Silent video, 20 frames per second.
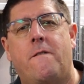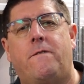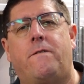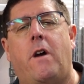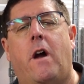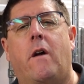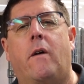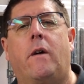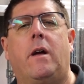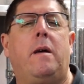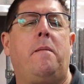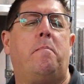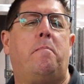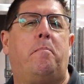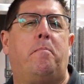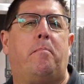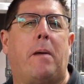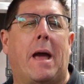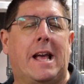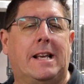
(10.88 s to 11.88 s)
very
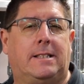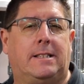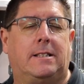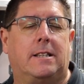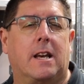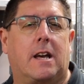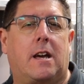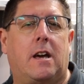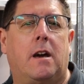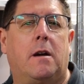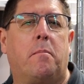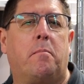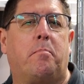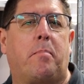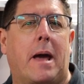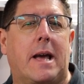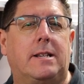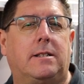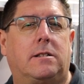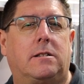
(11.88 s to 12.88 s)
basic
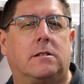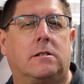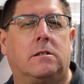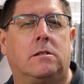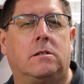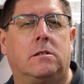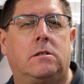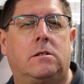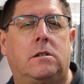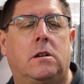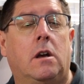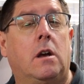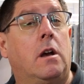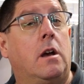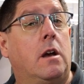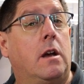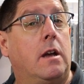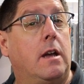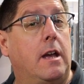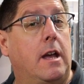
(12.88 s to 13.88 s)
basins
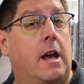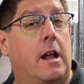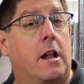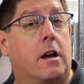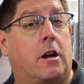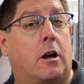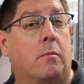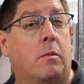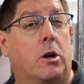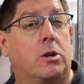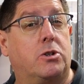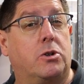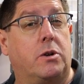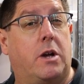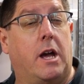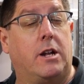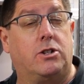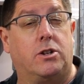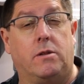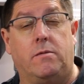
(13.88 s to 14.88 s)
in a commercial
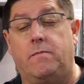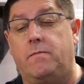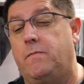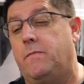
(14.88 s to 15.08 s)
kitchen.